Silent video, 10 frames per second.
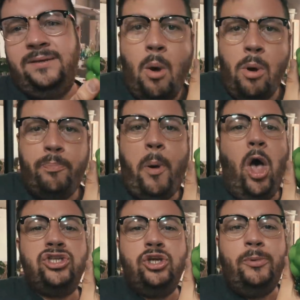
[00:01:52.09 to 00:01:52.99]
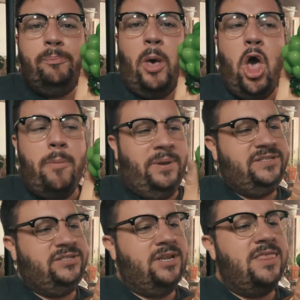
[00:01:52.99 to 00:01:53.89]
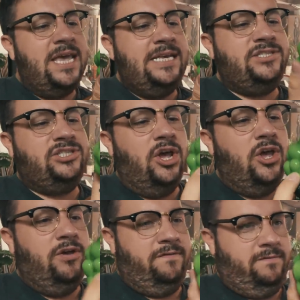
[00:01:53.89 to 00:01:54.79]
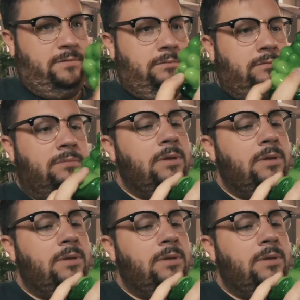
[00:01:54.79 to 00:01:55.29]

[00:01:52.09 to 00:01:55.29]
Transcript: What possible purpose do these serve? Mm.